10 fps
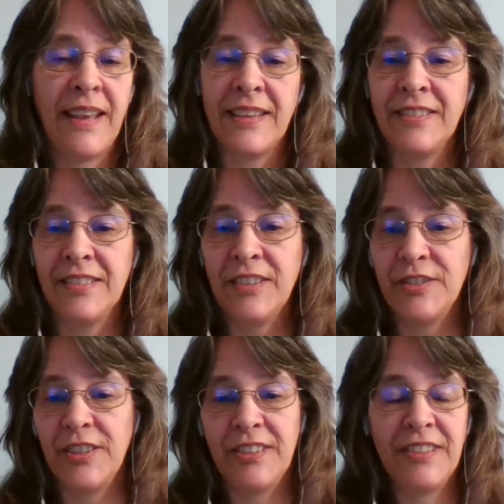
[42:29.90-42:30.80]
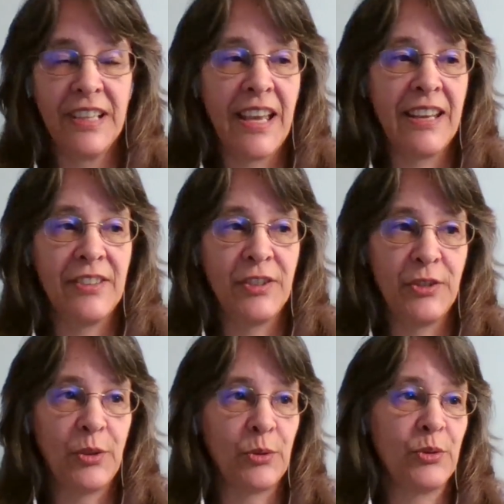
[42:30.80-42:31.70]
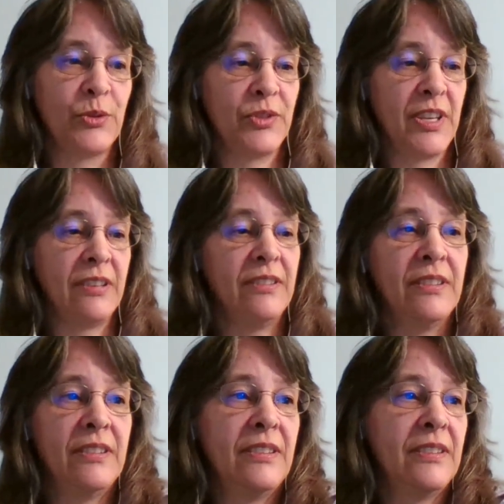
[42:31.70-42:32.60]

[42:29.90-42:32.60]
Yes, because it, again, it's a social skill.